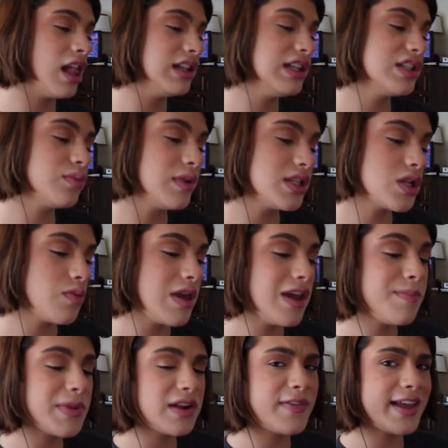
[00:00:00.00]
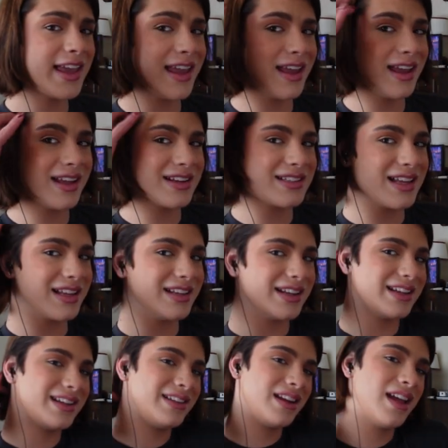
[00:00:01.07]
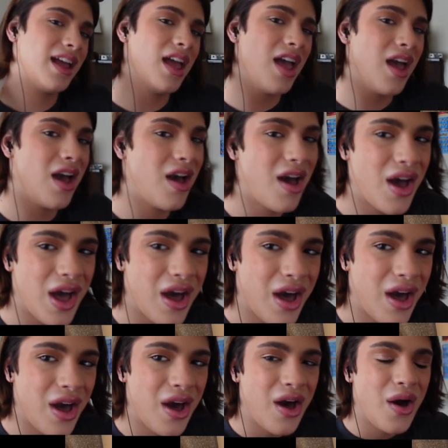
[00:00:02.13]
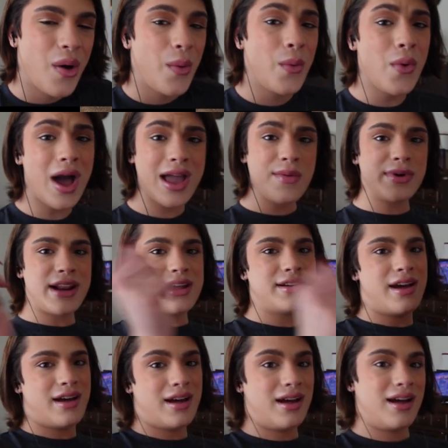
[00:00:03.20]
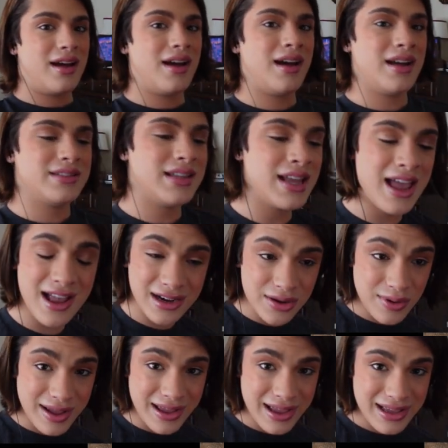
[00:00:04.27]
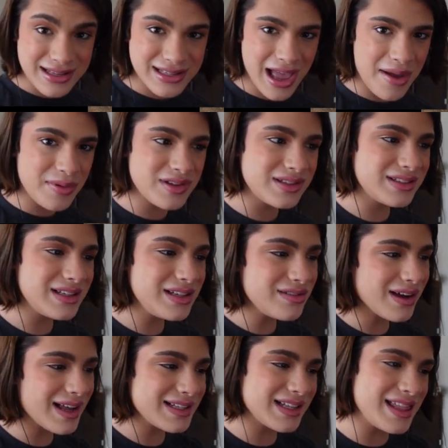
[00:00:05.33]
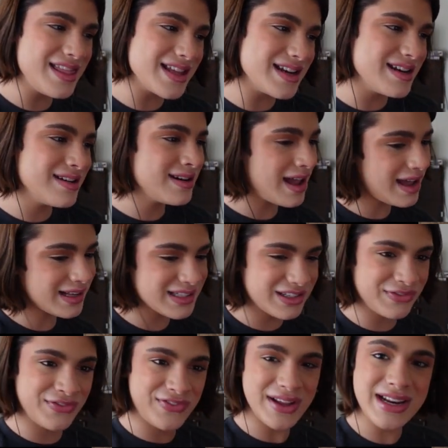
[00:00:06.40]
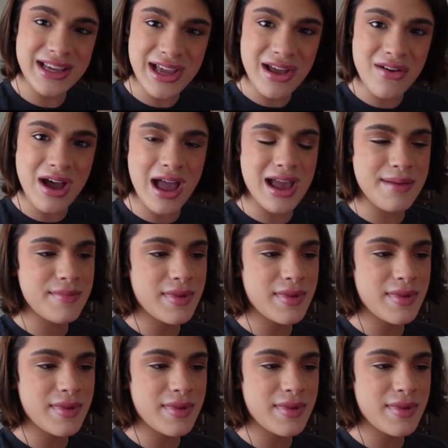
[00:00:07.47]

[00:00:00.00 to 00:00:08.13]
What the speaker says: At least once a week, but if I can get a second in, why would I not? Anyways, I will see you guys in the next video.